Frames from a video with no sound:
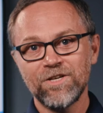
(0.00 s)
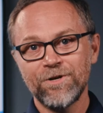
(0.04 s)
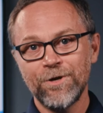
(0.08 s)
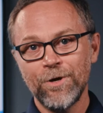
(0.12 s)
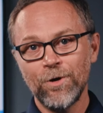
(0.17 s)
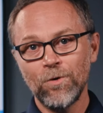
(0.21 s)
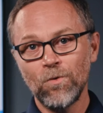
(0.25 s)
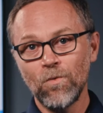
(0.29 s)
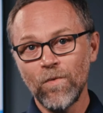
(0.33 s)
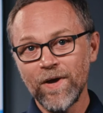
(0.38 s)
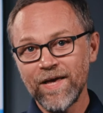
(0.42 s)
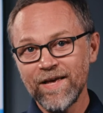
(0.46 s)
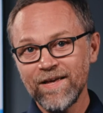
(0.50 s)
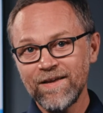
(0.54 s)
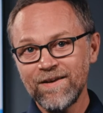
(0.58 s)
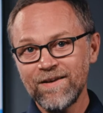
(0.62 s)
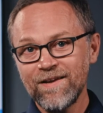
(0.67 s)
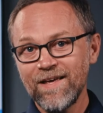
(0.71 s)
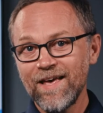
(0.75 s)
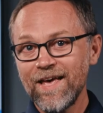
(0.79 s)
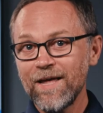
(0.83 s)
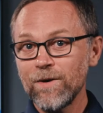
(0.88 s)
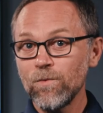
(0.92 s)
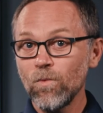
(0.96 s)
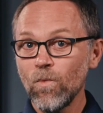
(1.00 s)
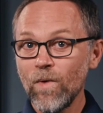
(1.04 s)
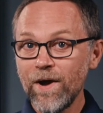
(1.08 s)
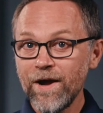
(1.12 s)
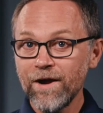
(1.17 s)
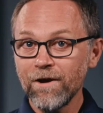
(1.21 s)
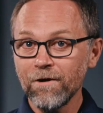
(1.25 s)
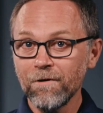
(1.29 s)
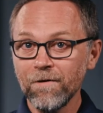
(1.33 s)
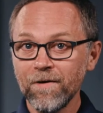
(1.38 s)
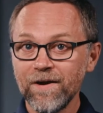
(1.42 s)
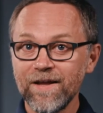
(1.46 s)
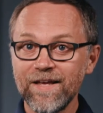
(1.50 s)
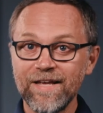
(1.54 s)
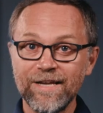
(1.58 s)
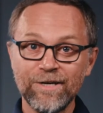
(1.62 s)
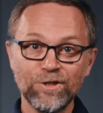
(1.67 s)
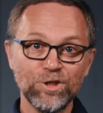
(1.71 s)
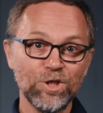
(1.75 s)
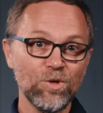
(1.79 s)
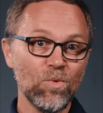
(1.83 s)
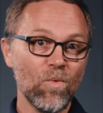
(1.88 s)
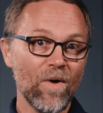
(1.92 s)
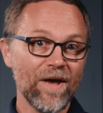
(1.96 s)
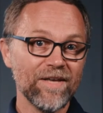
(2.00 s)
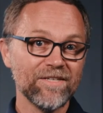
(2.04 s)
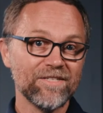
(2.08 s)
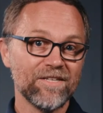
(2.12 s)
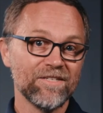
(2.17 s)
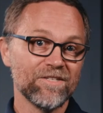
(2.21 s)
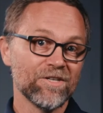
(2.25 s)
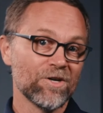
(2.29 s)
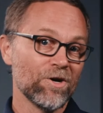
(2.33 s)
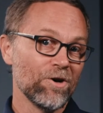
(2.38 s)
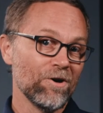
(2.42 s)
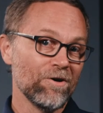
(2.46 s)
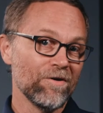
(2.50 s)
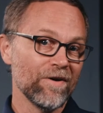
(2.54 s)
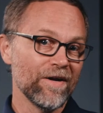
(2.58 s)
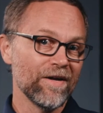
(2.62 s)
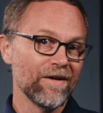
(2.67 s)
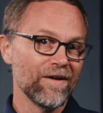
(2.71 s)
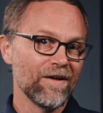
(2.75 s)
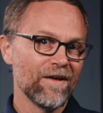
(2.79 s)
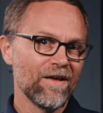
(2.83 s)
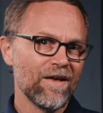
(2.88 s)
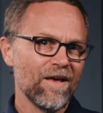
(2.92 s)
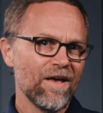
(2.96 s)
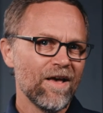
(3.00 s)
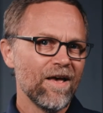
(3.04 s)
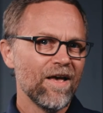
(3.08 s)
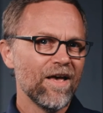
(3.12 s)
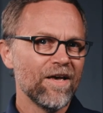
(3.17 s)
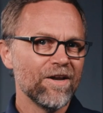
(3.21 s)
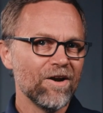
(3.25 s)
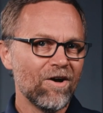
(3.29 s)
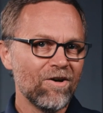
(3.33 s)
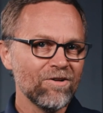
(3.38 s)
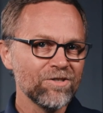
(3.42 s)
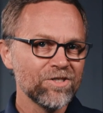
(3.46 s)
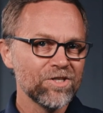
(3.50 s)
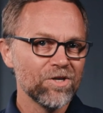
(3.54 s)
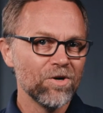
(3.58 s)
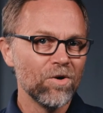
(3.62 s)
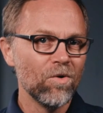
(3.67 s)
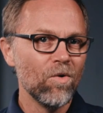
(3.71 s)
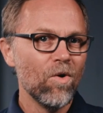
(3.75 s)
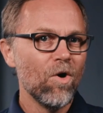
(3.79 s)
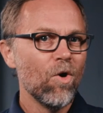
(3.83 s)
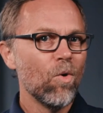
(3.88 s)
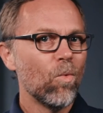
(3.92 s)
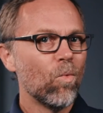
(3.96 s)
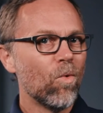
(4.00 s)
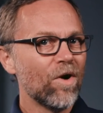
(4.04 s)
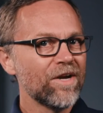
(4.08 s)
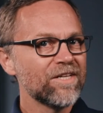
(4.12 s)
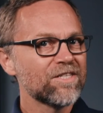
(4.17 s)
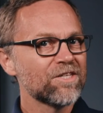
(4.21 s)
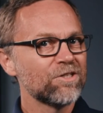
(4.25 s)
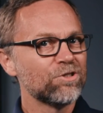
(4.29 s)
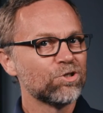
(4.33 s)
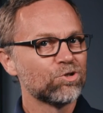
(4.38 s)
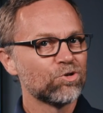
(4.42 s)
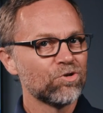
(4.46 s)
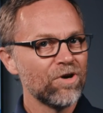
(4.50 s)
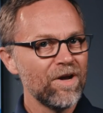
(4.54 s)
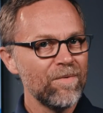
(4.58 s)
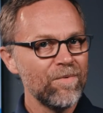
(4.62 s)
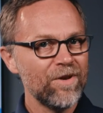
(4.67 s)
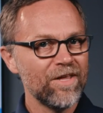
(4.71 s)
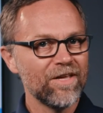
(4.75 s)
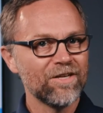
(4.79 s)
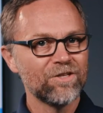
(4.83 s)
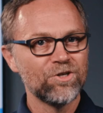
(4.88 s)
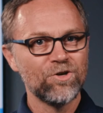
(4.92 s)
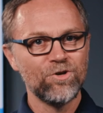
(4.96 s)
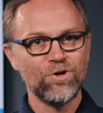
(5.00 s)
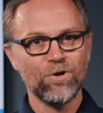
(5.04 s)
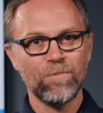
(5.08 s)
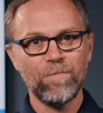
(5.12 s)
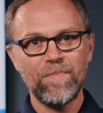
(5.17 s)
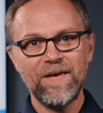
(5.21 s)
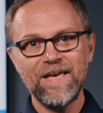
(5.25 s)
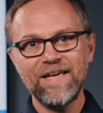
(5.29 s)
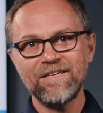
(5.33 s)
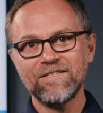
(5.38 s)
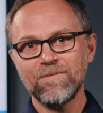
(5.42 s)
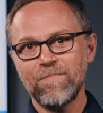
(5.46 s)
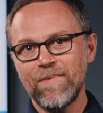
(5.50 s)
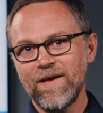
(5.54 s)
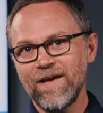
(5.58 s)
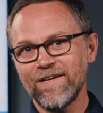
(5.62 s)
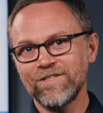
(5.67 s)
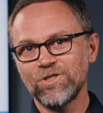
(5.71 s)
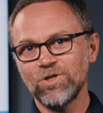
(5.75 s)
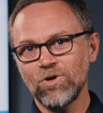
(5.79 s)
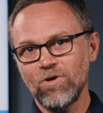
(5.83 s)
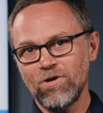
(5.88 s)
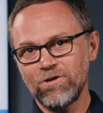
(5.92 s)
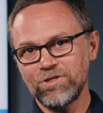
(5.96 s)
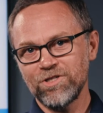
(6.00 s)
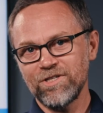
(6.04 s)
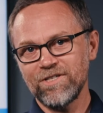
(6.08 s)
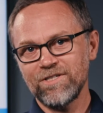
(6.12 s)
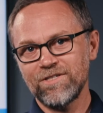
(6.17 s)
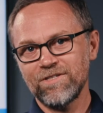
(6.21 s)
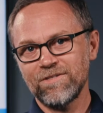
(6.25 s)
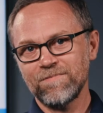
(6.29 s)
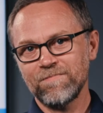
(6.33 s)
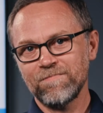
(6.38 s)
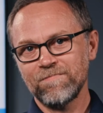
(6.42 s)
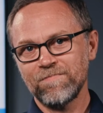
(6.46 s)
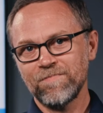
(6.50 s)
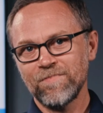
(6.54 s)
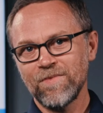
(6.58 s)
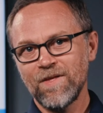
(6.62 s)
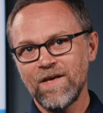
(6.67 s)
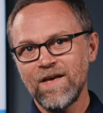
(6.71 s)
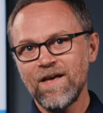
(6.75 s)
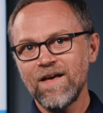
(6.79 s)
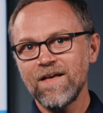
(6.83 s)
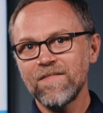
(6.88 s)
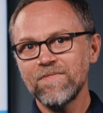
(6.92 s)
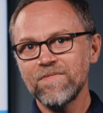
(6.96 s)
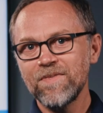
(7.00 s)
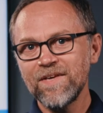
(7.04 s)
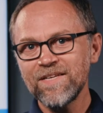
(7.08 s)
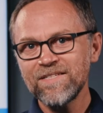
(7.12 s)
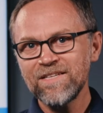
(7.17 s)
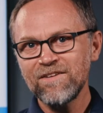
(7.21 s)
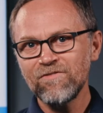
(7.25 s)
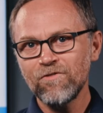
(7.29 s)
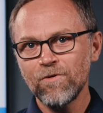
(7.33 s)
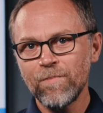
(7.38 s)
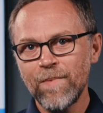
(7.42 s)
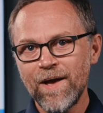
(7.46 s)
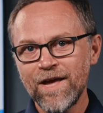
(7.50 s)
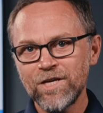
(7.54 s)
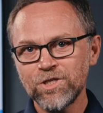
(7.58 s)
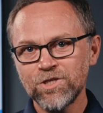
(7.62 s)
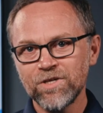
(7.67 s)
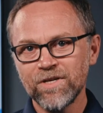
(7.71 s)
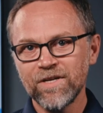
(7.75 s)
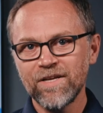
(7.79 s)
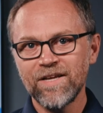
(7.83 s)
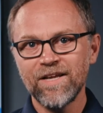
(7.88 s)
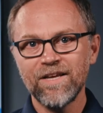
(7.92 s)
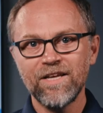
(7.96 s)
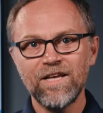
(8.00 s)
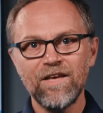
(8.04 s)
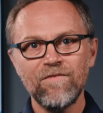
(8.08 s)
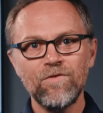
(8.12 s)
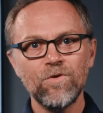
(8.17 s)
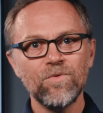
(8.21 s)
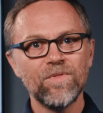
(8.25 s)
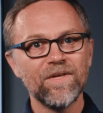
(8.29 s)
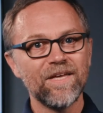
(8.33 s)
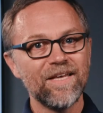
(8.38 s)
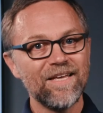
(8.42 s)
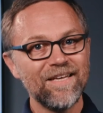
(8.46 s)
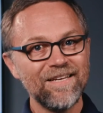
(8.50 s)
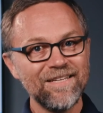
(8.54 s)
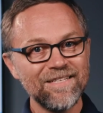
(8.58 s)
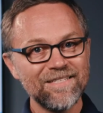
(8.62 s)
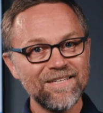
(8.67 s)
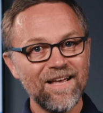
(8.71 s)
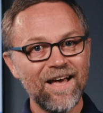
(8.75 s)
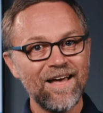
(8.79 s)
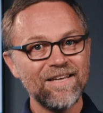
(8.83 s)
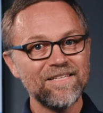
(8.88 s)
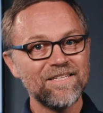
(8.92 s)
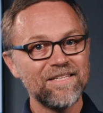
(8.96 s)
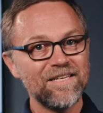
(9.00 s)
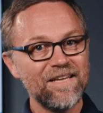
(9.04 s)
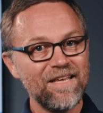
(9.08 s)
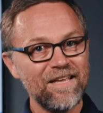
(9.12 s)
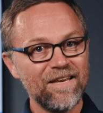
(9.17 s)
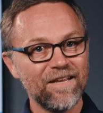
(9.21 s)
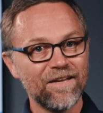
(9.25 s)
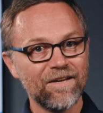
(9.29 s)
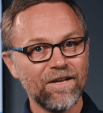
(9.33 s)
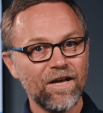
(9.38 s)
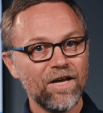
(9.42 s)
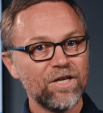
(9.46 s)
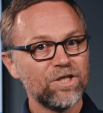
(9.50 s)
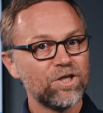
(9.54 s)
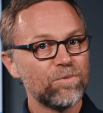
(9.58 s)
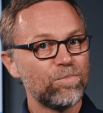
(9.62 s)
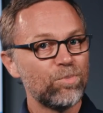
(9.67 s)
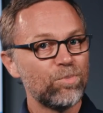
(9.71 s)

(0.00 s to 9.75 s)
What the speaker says: to know when and where energy waste is occurring, and also what is contributing to your peak demand charges. This information can give you the insights needed to